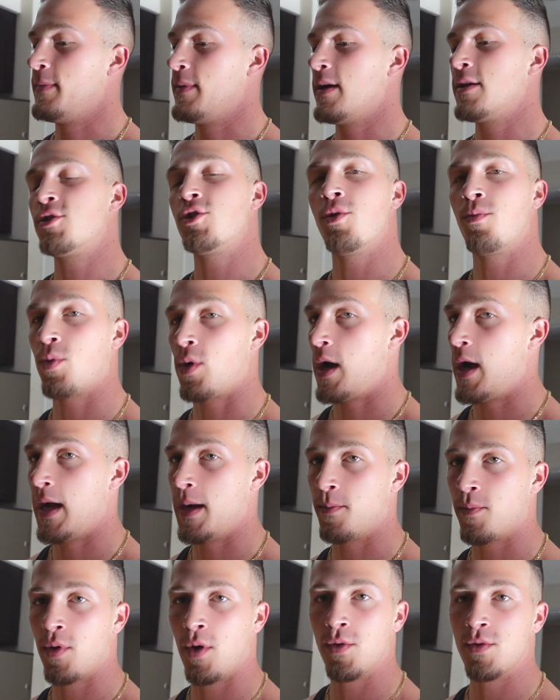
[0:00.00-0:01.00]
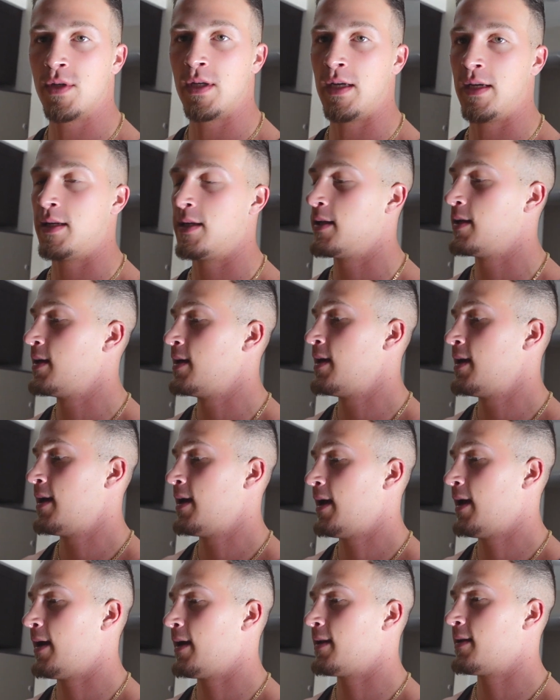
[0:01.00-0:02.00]
super high in protein,
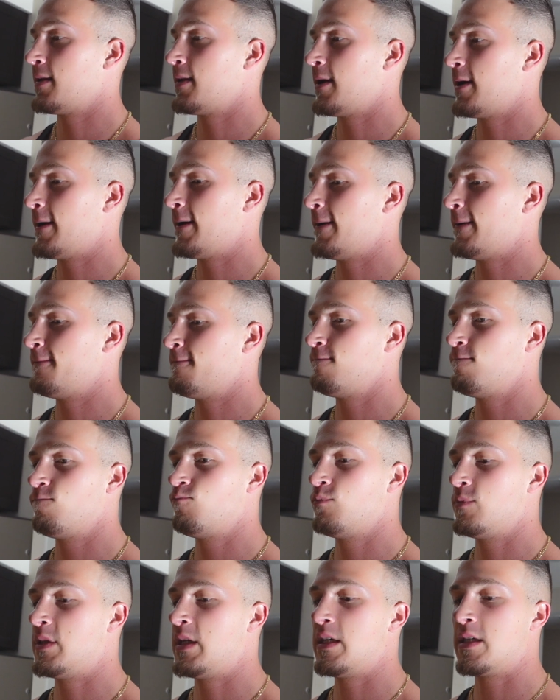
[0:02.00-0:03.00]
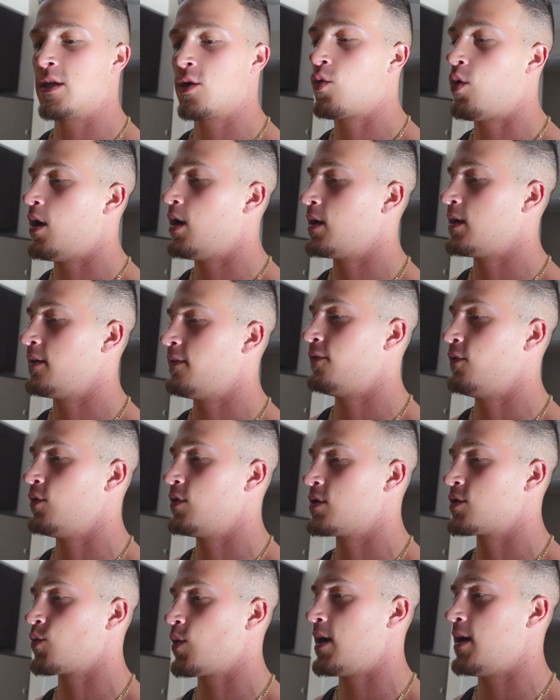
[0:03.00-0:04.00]
and decent quality food
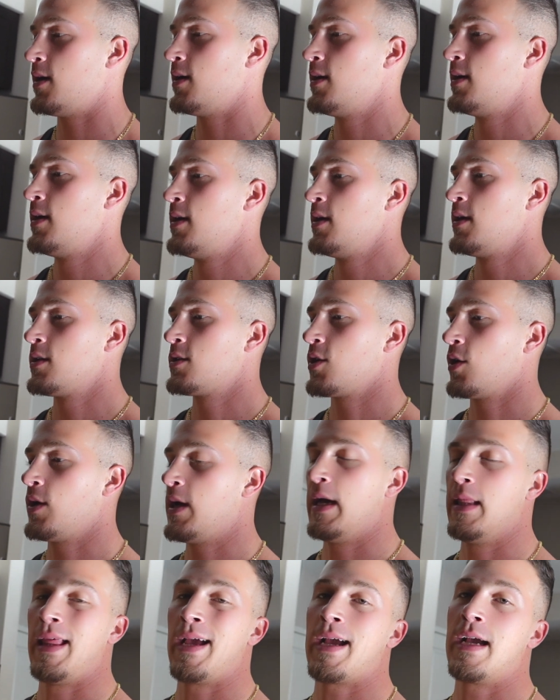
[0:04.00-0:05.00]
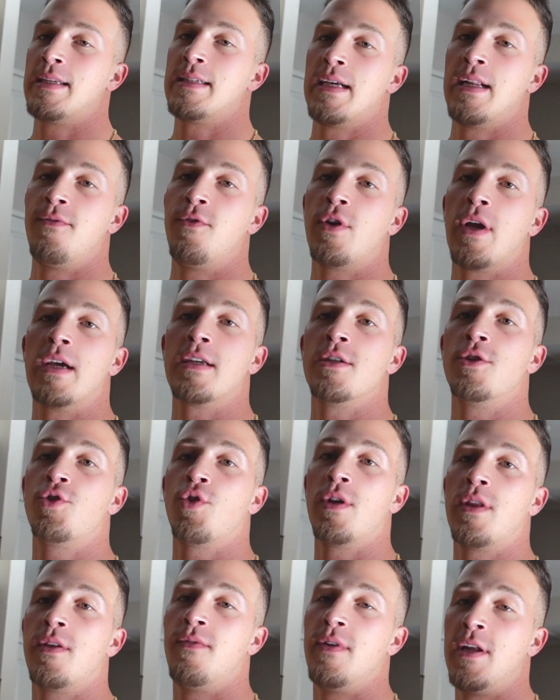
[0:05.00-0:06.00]
as well. So yeah, like I said, if you guys
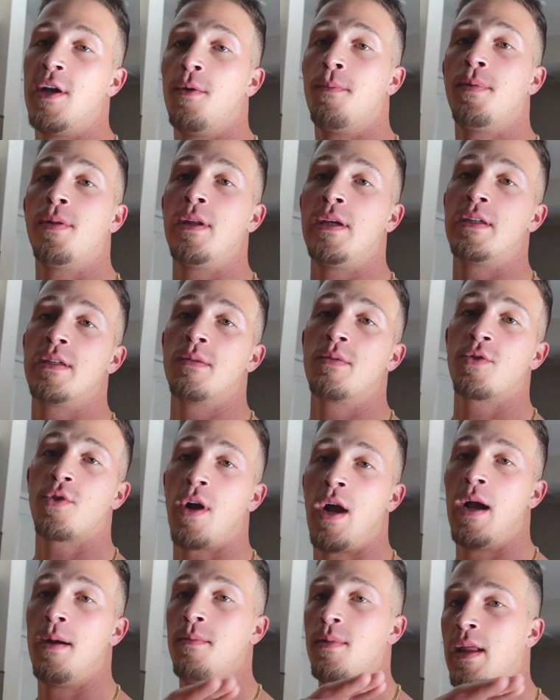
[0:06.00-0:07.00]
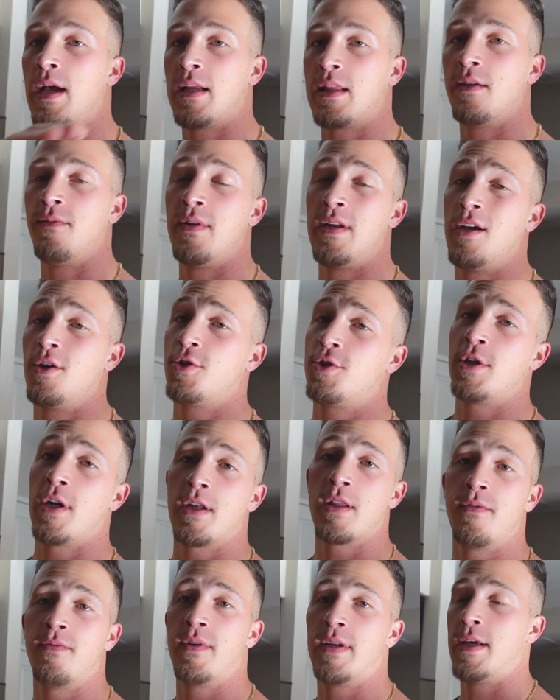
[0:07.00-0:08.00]
enjoyed the video, please subscribe, like the video, share
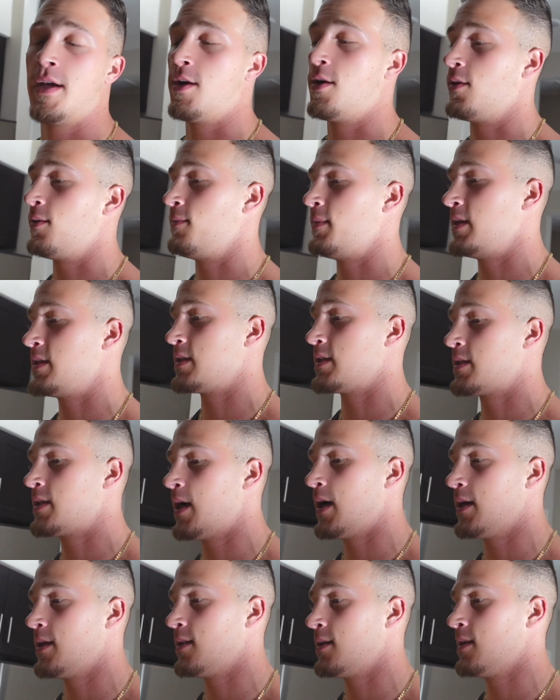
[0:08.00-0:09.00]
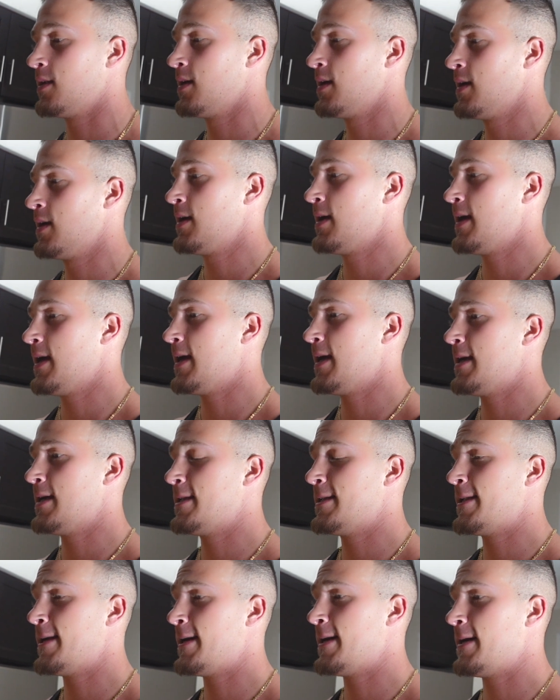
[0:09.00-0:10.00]
the video. It means a ton.
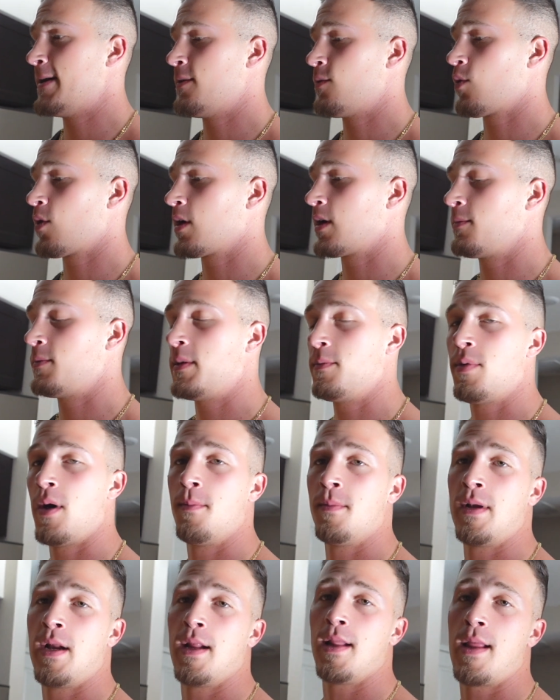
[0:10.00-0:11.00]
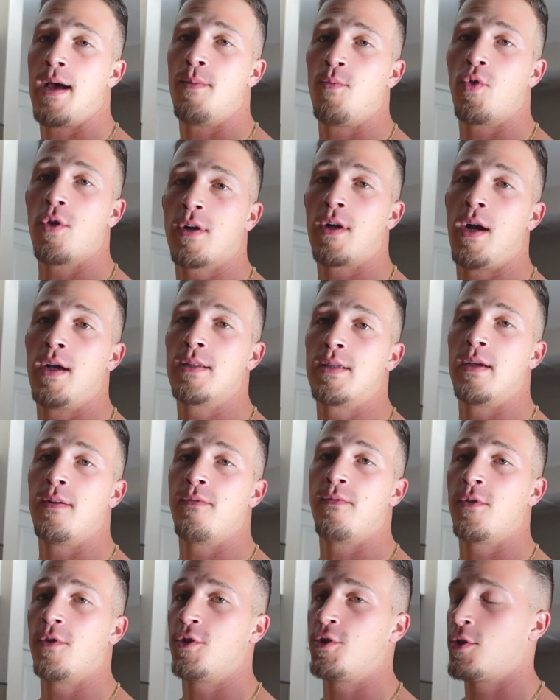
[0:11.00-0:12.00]
and we're gonna be pumping out a lot more content
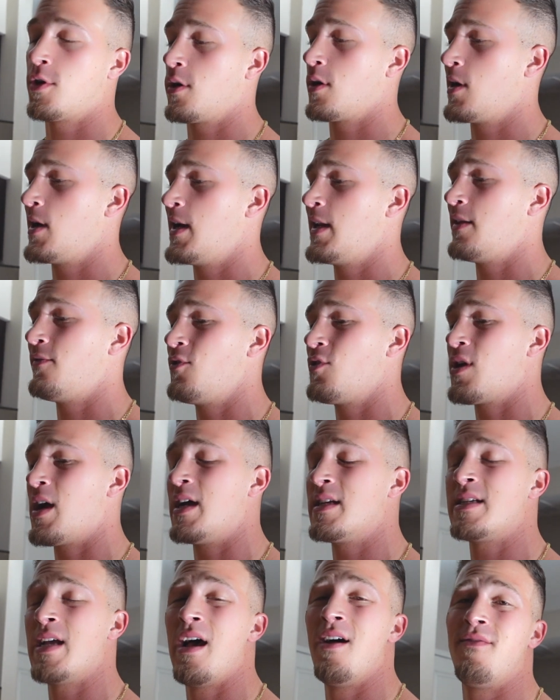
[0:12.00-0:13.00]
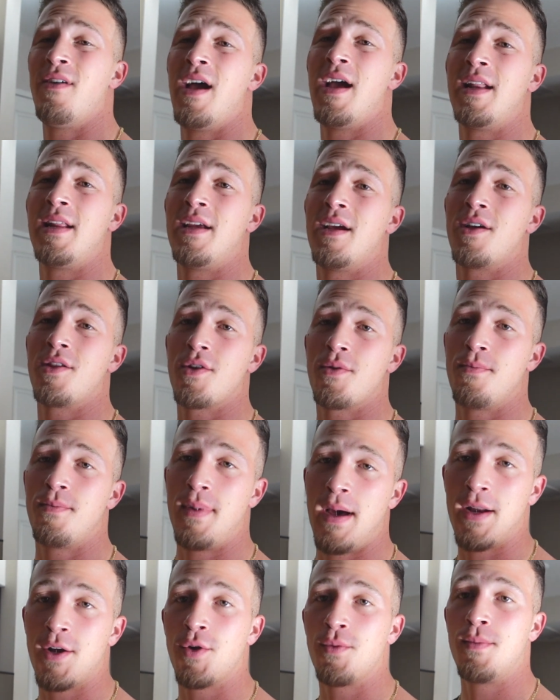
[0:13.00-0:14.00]
for sure. And if you guys have any other
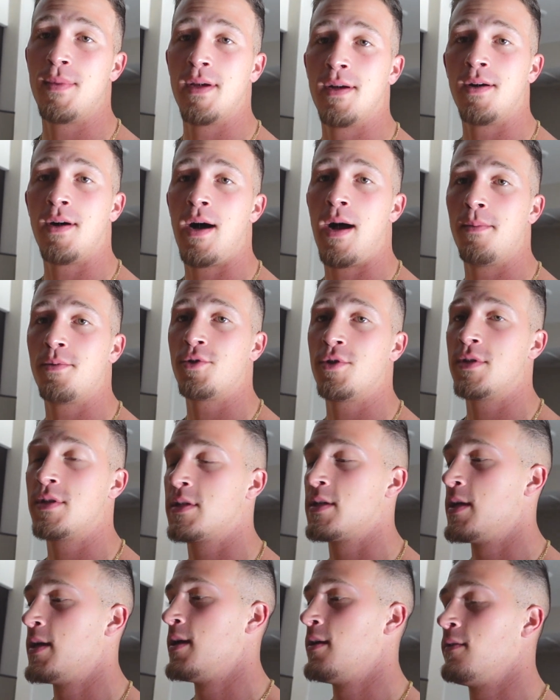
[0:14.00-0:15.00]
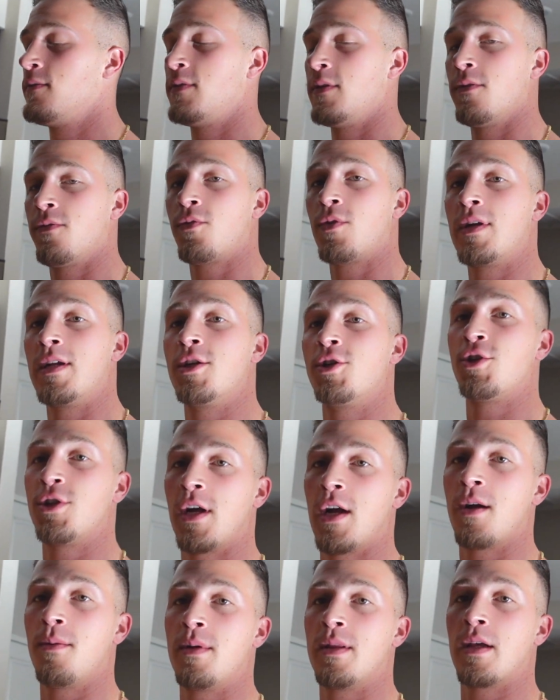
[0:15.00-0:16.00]
better meal options, feel free to
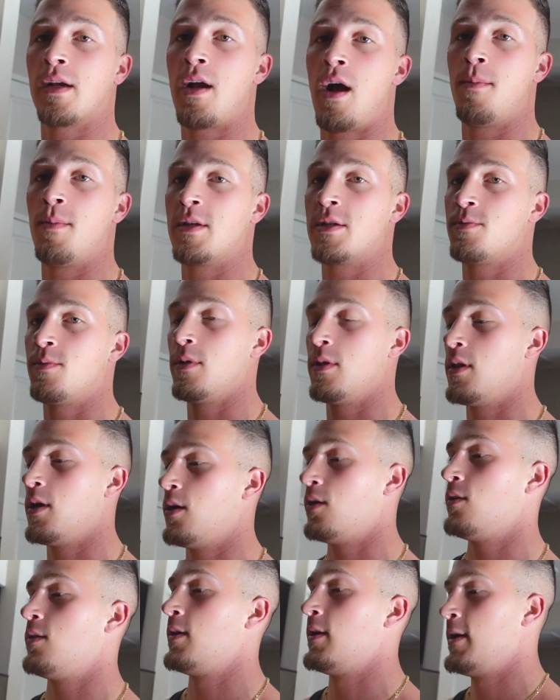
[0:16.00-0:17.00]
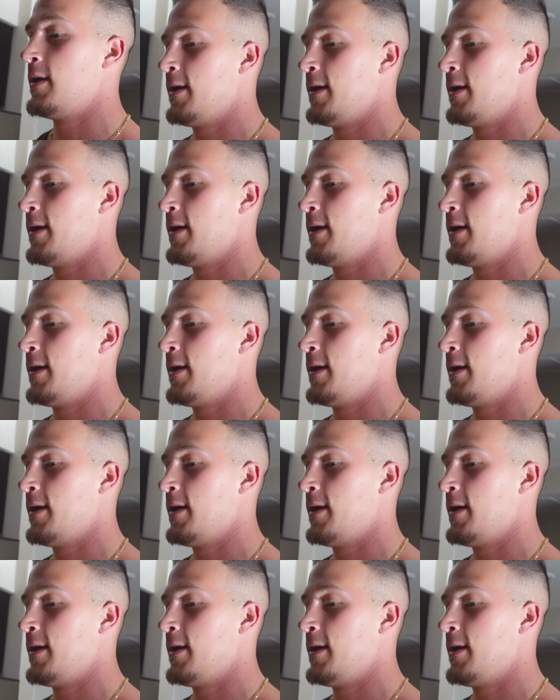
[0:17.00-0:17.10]
share them in the comments below.